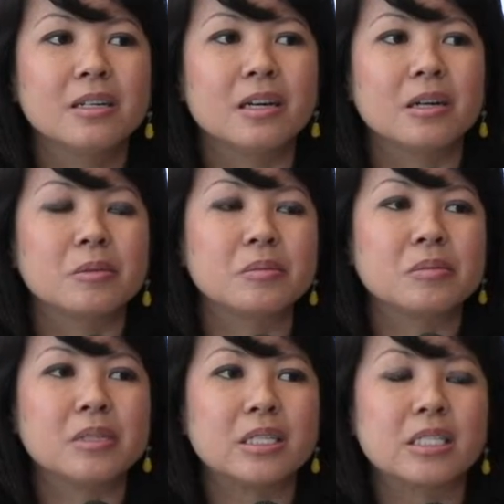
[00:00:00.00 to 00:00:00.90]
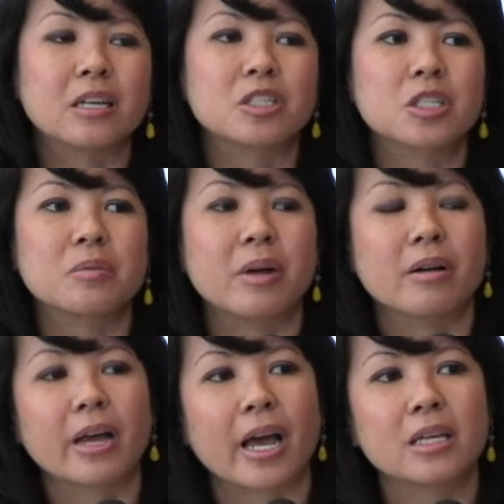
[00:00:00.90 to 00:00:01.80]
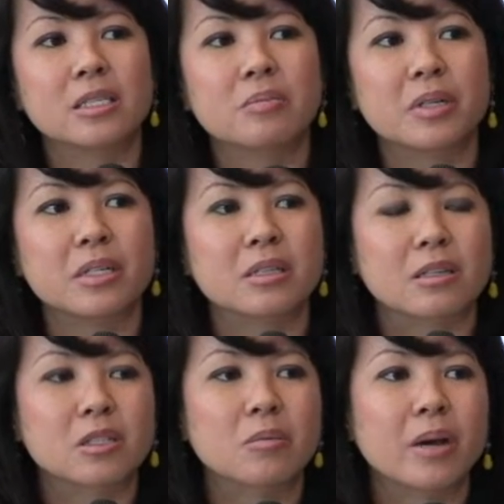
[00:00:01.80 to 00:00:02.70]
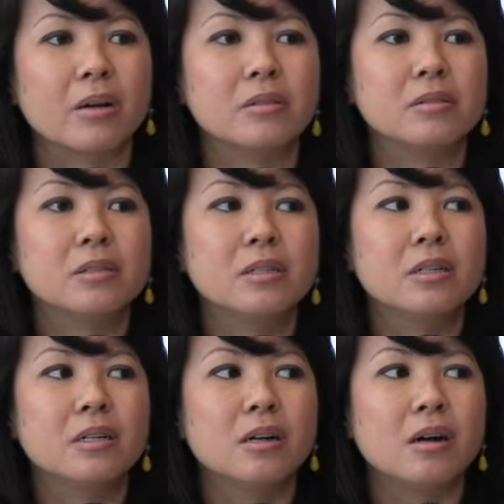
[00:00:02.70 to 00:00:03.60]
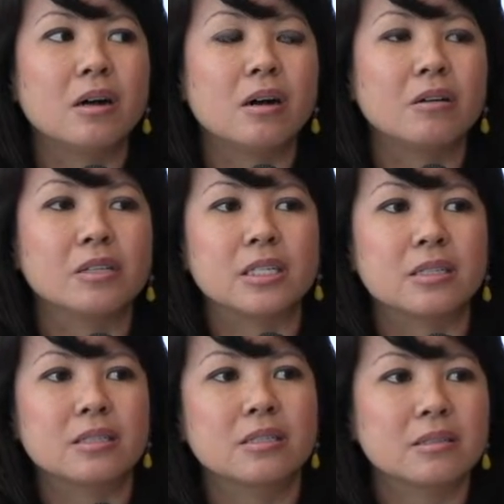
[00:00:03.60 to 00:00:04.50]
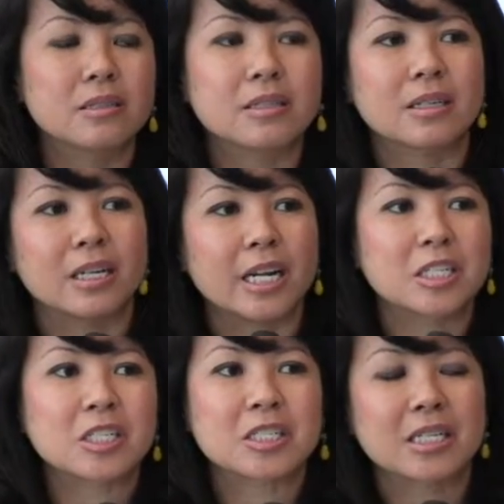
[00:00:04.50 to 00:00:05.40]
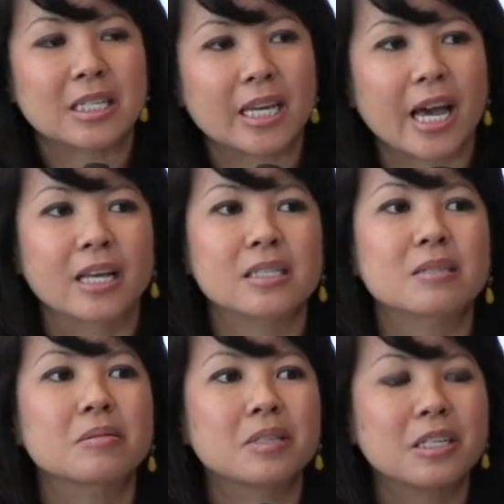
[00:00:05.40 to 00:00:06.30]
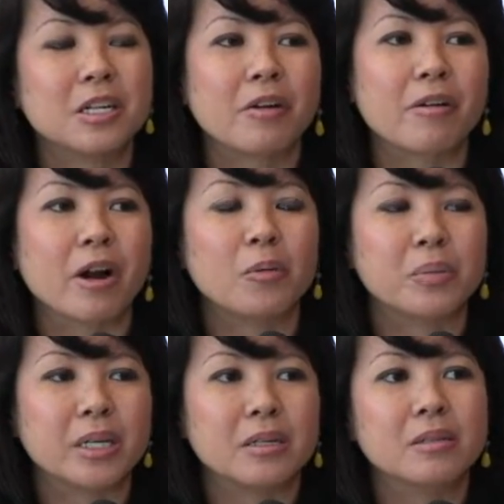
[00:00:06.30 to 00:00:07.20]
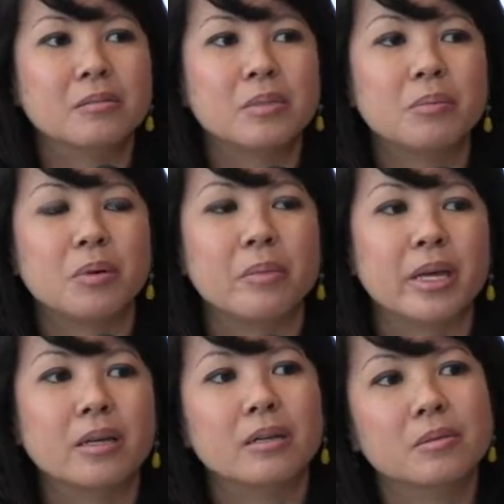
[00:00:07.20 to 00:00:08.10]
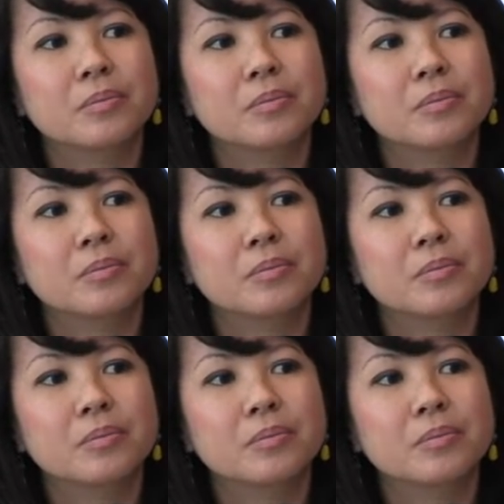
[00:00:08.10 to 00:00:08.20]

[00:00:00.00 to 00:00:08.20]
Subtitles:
that's not just about cats, but it's also about all these connections that the cats, are helping people make.